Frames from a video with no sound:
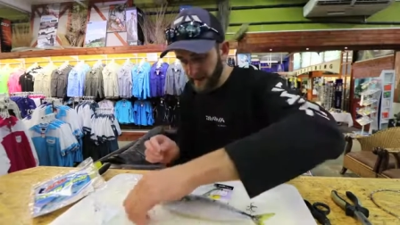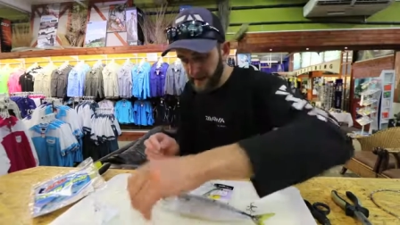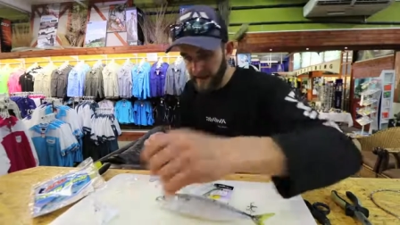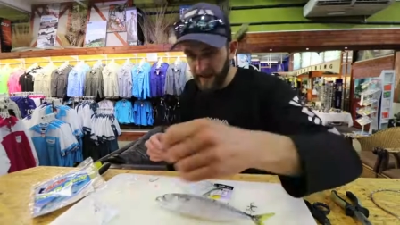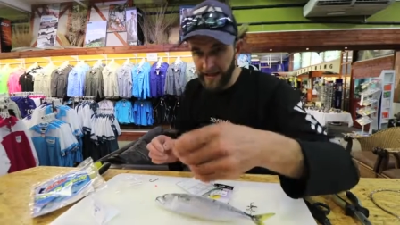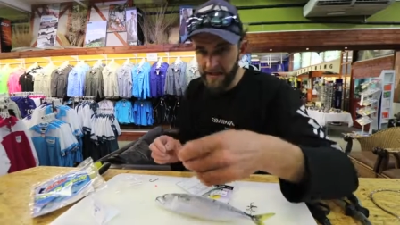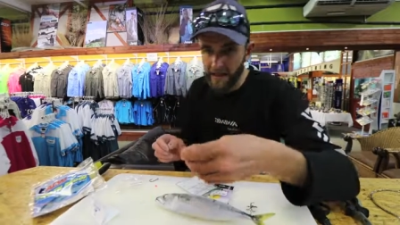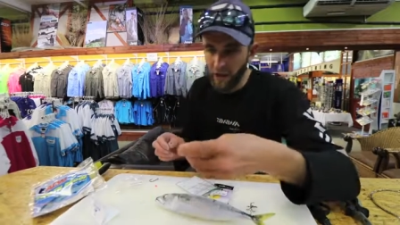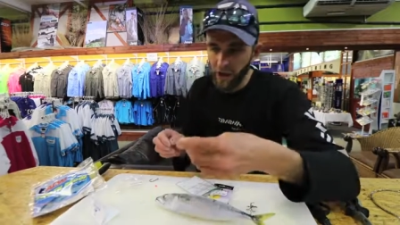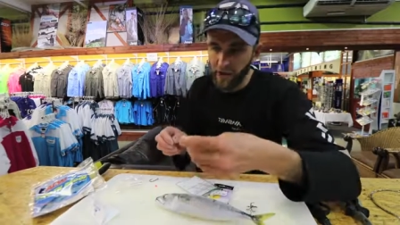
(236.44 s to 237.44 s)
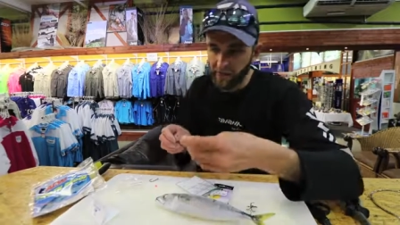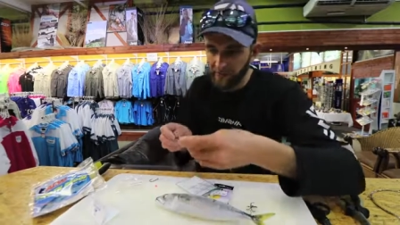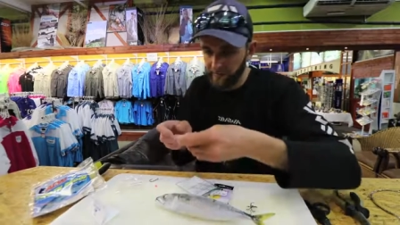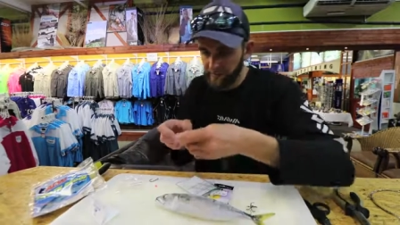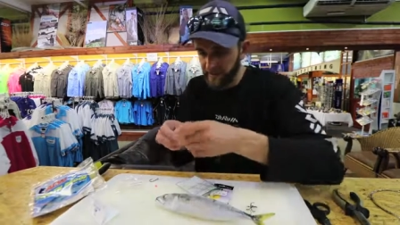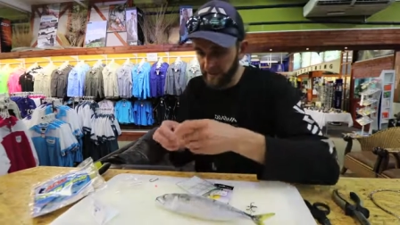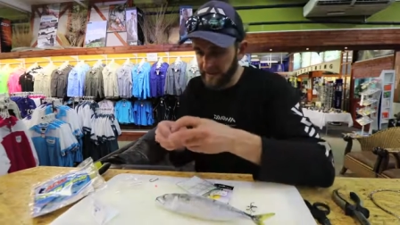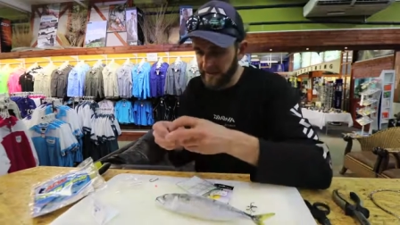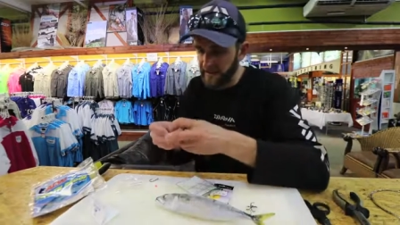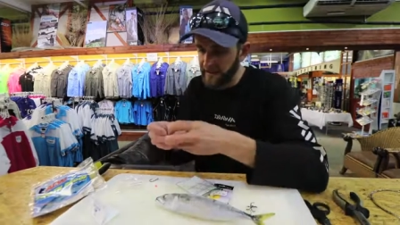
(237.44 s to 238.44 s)
and I interlock it.
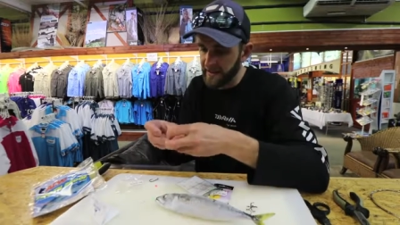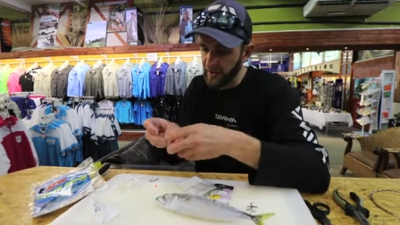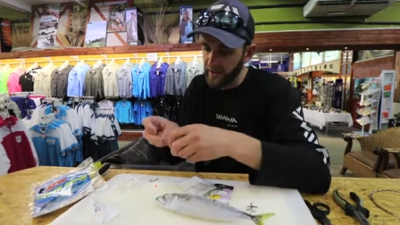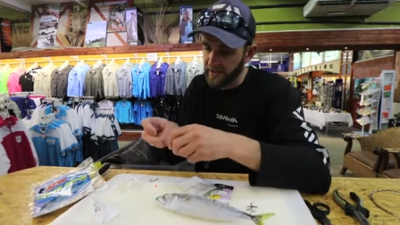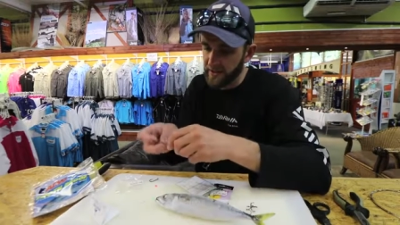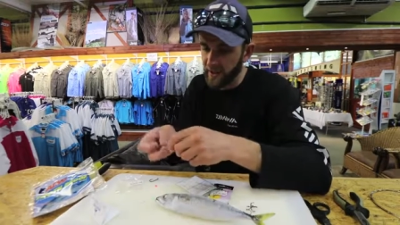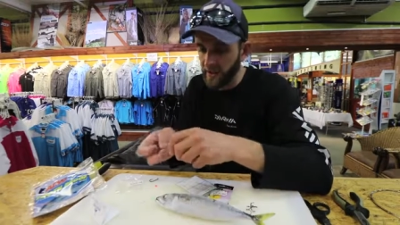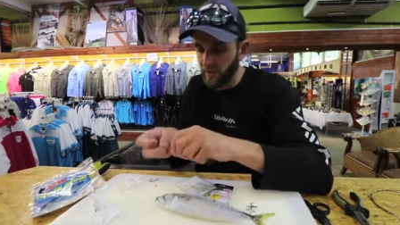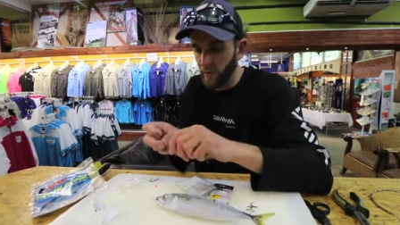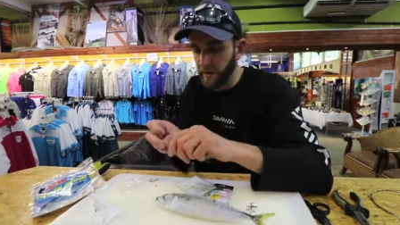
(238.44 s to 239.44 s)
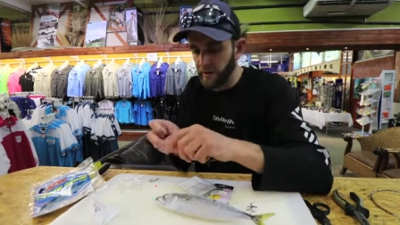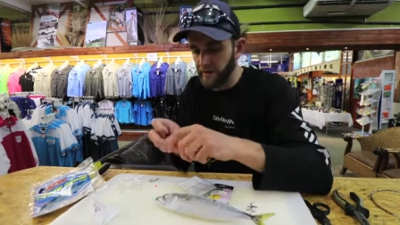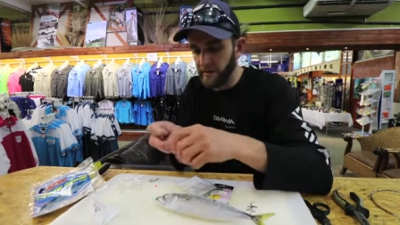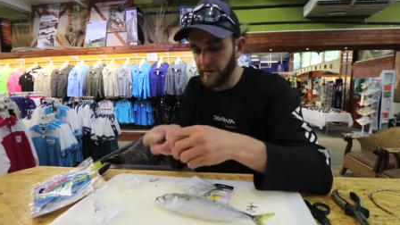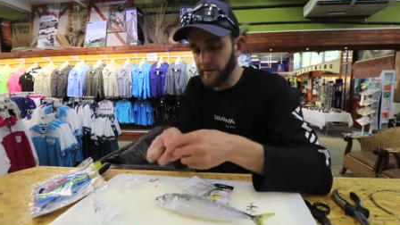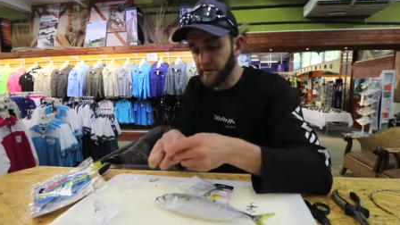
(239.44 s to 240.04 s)
Obviously these are not solid welded